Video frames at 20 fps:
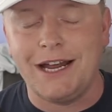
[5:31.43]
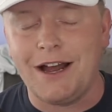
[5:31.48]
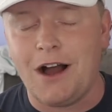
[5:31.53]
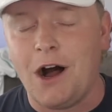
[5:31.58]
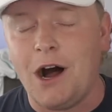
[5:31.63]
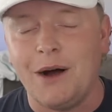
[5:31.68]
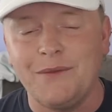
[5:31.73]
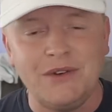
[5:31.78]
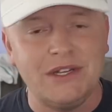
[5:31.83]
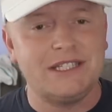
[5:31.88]
I
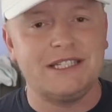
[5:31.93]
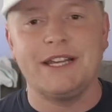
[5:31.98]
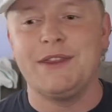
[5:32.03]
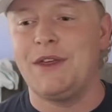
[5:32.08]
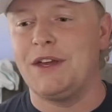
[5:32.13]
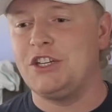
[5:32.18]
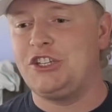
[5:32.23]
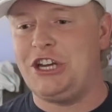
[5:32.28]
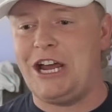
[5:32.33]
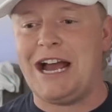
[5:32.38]
obviously
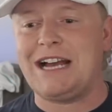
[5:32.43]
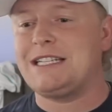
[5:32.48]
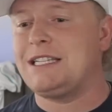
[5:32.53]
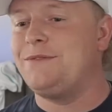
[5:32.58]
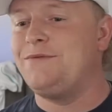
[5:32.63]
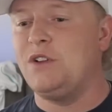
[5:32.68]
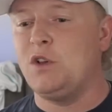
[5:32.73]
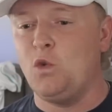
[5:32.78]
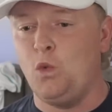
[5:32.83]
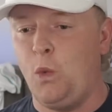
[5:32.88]
think
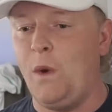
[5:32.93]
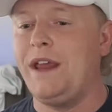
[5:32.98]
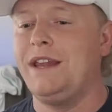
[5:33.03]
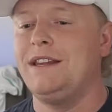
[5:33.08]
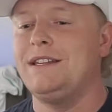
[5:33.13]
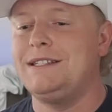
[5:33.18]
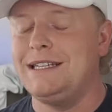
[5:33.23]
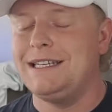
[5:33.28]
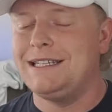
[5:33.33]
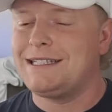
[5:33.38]
Jacksonville
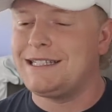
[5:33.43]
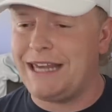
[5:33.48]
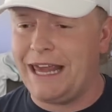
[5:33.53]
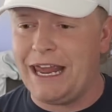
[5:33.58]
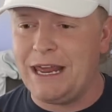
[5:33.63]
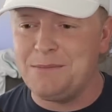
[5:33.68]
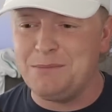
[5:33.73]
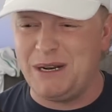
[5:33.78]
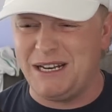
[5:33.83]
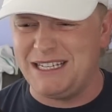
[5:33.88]
wins this
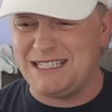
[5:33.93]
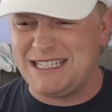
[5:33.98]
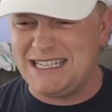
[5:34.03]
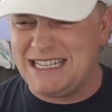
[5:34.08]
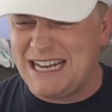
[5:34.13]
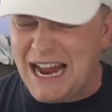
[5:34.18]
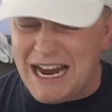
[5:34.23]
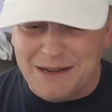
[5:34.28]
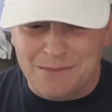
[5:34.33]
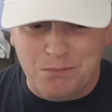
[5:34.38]
game, but is
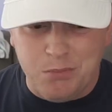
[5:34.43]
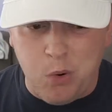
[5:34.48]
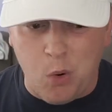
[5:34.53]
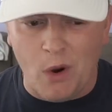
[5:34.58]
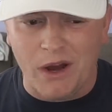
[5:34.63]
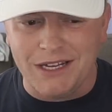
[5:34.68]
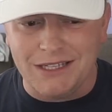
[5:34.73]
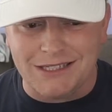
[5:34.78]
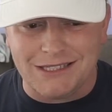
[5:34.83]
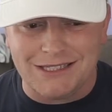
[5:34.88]
9
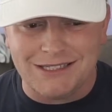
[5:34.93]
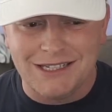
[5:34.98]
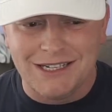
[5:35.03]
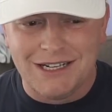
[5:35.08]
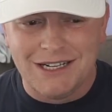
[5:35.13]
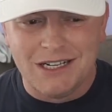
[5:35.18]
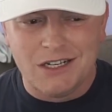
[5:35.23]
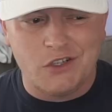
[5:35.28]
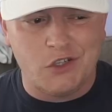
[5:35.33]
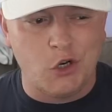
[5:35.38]
points
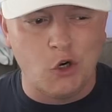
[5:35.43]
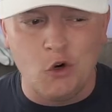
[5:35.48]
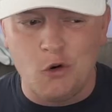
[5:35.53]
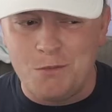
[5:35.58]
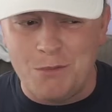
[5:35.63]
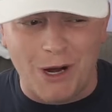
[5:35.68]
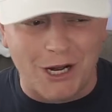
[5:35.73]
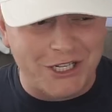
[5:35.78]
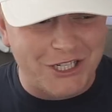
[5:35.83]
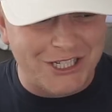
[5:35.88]
too
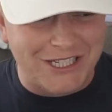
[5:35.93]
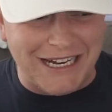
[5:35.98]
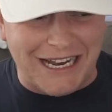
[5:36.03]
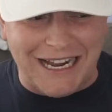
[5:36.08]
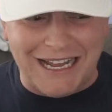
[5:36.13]
much?